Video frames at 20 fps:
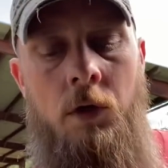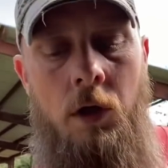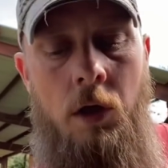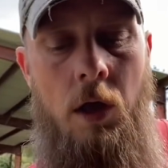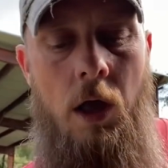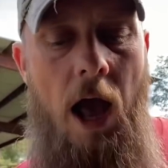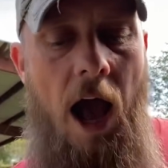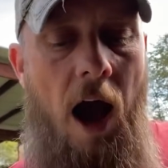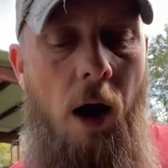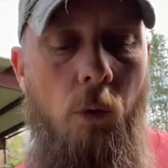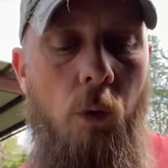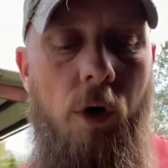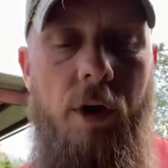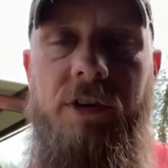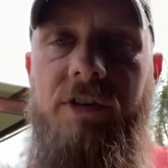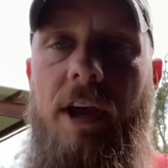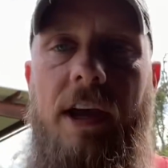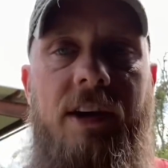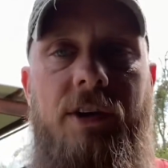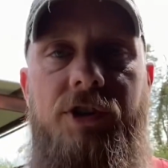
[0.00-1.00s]
I wouldn't
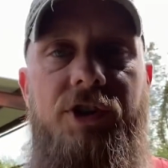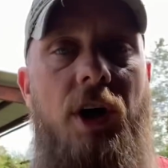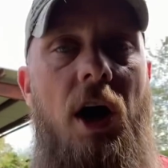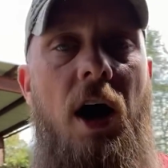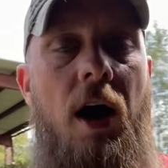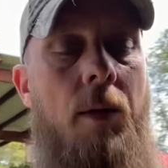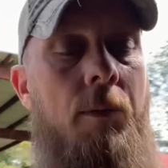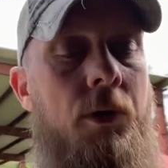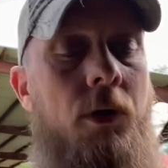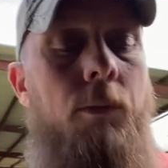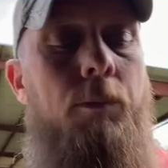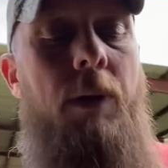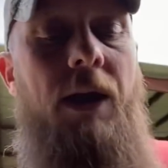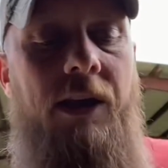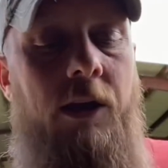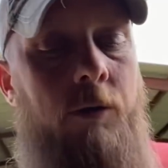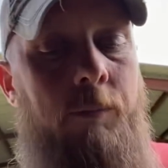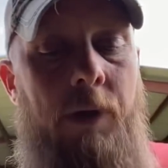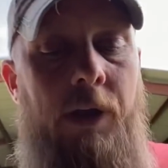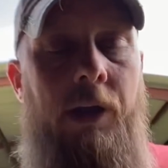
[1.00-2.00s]
take a job
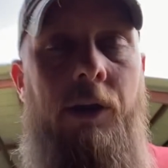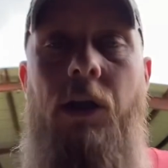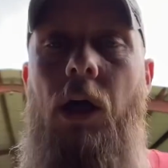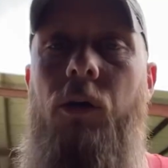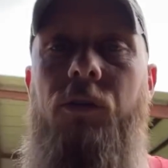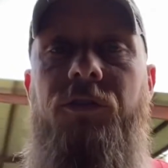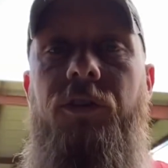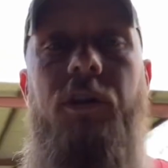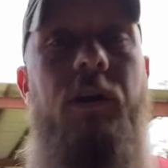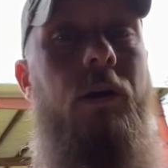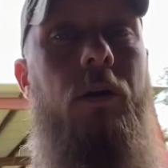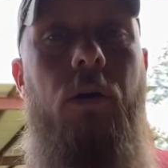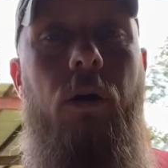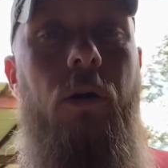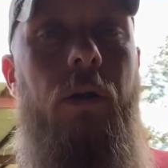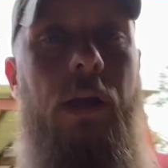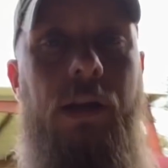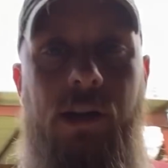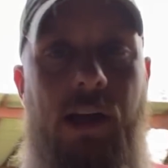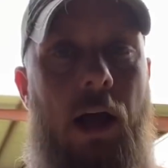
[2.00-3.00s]
making $1 million a year
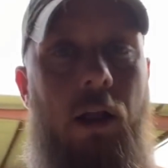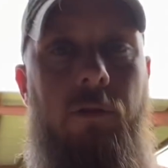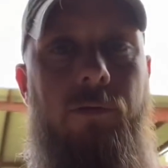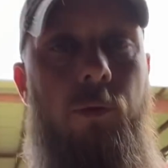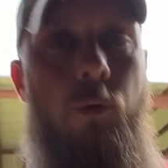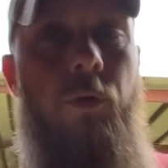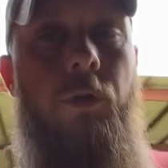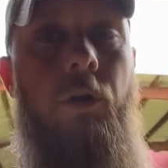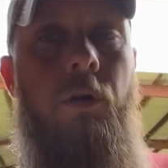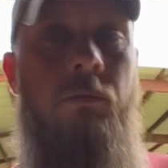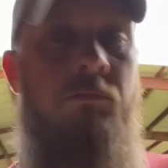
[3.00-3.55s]
in California.